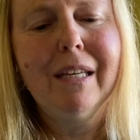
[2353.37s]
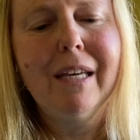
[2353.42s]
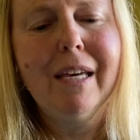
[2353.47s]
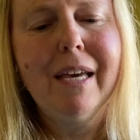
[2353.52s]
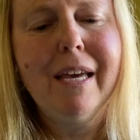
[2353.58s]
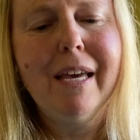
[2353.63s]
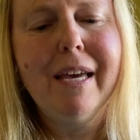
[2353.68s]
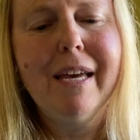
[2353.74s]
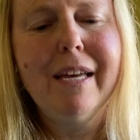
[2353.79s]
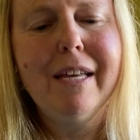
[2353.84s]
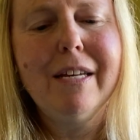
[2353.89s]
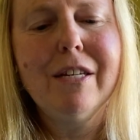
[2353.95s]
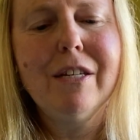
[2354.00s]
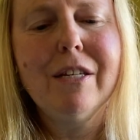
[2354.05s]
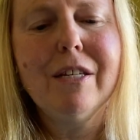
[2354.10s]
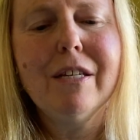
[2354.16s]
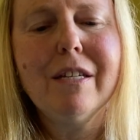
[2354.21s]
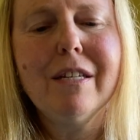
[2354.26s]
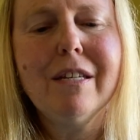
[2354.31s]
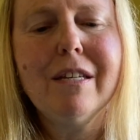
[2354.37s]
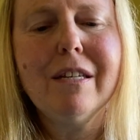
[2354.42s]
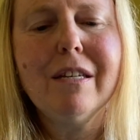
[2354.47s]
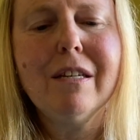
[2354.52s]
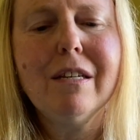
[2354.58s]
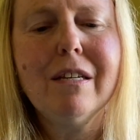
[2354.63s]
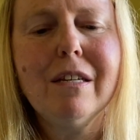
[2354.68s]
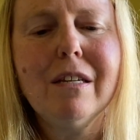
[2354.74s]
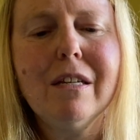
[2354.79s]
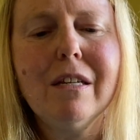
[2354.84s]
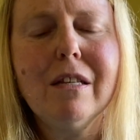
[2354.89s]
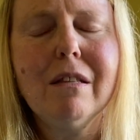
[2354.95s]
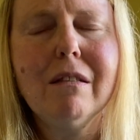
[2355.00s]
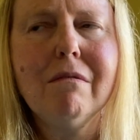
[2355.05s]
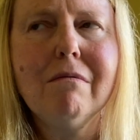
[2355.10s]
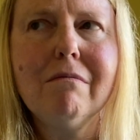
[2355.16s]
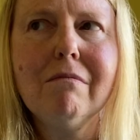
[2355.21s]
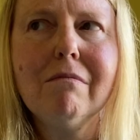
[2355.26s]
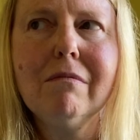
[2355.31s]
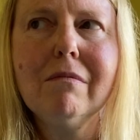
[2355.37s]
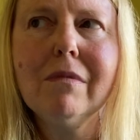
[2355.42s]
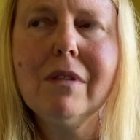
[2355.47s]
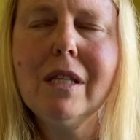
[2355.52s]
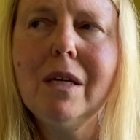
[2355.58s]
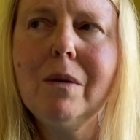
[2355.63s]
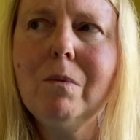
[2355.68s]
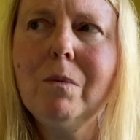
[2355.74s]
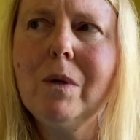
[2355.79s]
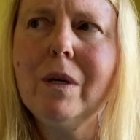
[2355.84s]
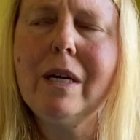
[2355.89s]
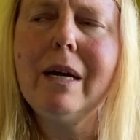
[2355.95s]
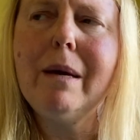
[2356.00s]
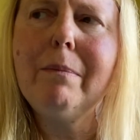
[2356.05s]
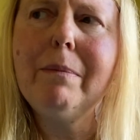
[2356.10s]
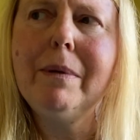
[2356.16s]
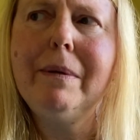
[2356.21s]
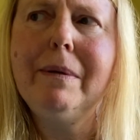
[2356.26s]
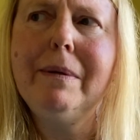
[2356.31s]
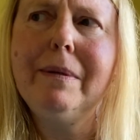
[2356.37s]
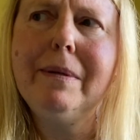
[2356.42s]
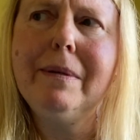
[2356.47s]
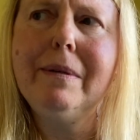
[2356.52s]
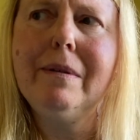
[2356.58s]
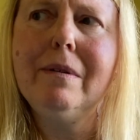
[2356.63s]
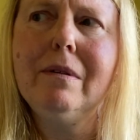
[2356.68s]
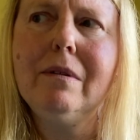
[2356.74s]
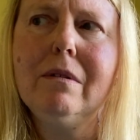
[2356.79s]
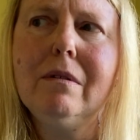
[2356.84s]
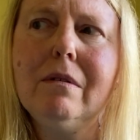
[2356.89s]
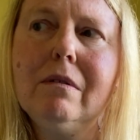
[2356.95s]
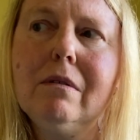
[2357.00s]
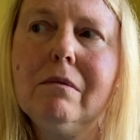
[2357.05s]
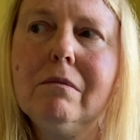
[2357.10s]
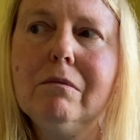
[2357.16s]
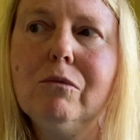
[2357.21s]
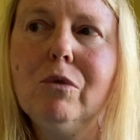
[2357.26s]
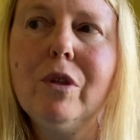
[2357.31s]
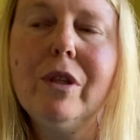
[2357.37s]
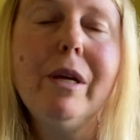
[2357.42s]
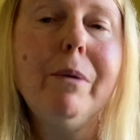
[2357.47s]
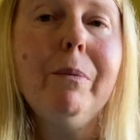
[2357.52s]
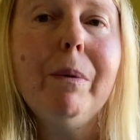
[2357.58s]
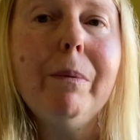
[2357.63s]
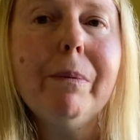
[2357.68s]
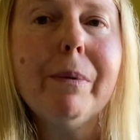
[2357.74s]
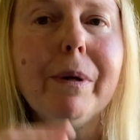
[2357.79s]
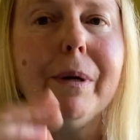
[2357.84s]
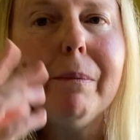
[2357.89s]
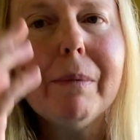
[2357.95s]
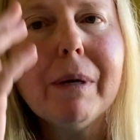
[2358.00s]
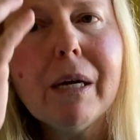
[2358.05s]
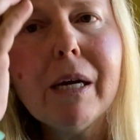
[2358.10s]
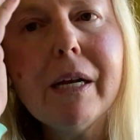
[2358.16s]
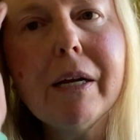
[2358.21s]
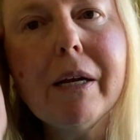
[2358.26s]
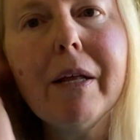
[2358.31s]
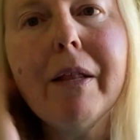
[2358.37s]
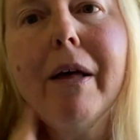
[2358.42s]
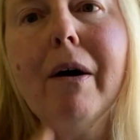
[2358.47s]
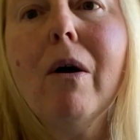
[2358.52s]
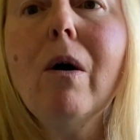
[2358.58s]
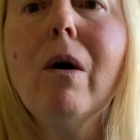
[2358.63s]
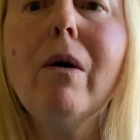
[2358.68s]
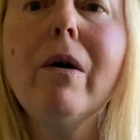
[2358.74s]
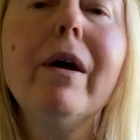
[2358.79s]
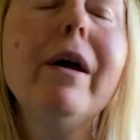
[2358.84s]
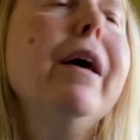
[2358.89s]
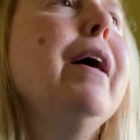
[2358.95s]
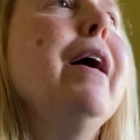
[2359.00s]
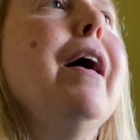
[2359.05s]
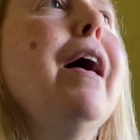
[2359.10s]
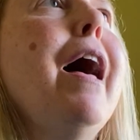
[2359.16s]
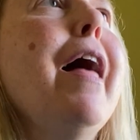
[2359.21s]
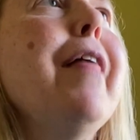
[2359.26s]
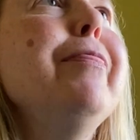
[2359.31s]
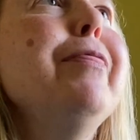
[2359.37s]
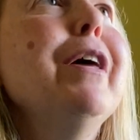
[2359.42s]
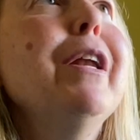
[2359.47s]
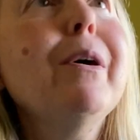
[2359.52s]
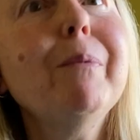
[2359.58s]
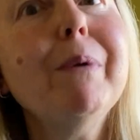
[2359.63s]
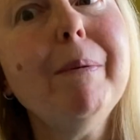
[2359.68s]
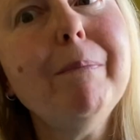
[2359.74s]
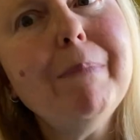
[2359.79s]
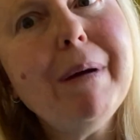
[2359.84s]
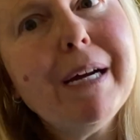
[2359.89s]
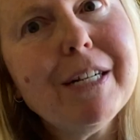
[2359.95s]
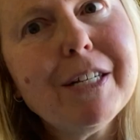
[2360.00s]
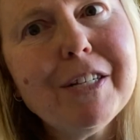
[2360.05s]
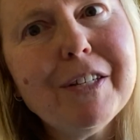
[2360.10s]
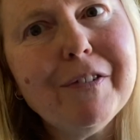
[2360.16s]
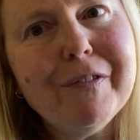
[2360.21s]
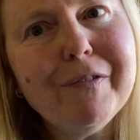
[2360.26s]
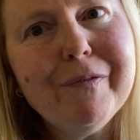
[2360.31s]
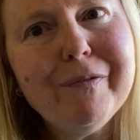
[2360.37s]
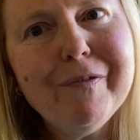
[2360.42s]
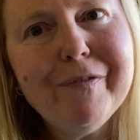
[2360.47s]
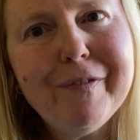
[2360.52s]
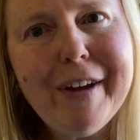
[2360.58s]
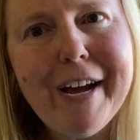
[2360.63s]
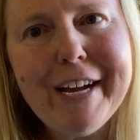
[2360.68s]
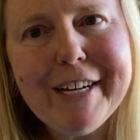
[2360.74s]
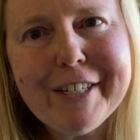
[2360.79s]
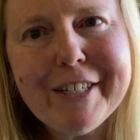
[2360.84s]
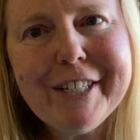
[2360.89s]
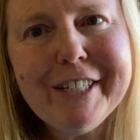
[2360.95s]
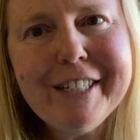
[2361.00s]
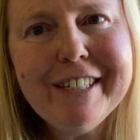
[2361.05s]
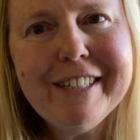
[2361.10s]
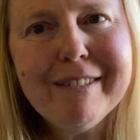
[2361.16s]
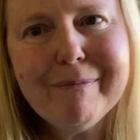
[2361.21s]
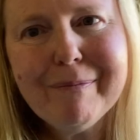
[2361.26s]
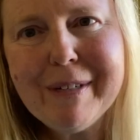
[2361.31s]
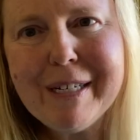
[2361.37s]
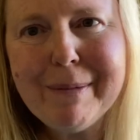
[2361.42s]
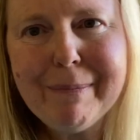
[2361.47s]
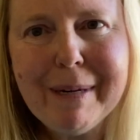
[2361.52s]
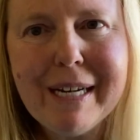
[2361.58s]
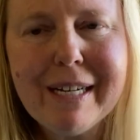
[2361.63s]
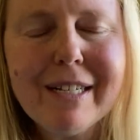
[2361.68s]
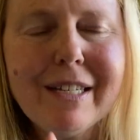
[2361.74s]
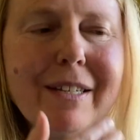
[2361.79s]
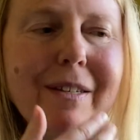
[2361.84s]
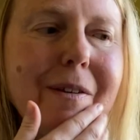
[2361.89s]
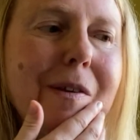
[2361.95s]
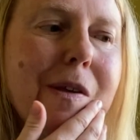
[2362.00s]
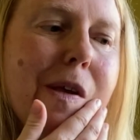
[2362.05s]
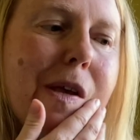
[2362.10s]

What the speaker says: And then what happened? Well, then we pretty much, and then I went back to fashion, went back to